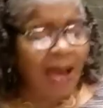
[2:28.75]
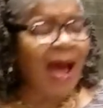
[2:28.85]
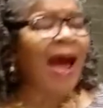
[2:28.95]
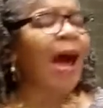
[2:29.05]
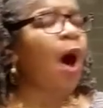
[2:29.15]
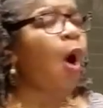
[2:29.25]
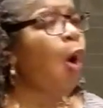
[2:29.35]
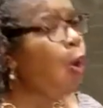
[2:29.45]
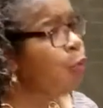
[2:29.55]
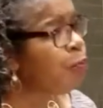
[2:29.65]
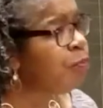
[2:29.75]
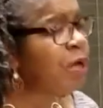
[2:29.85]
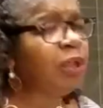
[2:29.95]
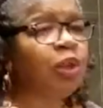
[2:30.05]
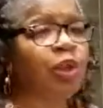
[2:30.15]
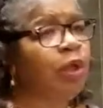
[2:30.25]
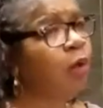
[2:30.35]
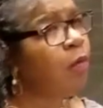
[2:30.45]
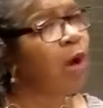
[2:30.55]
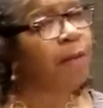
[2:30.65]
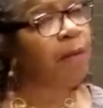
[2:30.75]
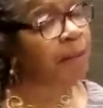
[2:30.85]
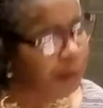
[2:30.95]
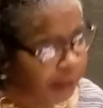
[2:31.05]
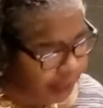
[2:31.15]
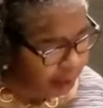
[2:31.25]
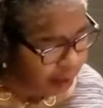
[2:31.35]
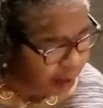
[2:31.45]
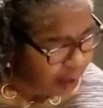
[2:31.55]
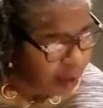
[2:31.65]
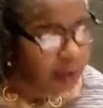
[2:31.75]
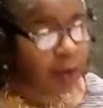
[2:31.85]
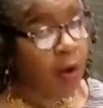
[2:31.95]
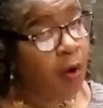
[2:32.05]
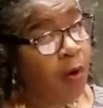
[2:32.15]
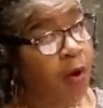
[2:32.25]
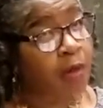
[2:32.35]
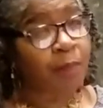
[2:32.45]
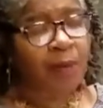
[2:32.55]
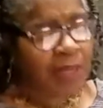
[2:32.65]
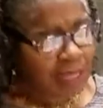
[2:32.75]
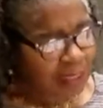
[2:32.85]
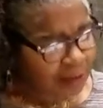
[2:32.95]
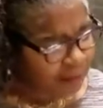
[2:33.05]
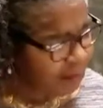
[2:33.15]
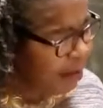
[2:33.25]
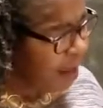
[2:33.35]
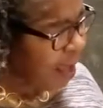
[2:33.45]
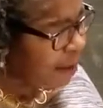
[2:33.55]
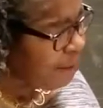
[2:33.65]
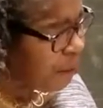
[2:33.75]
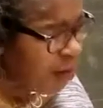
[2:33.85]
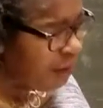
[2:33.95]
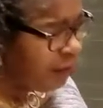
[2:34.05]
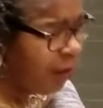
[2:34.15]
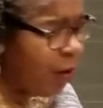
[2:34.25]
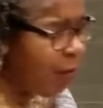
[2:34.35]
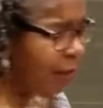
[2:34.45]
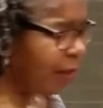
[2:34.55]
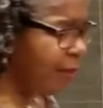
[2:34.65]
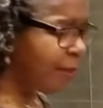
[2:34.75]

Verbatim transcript: I hope she don't come up here. Lord, please have mercy on me.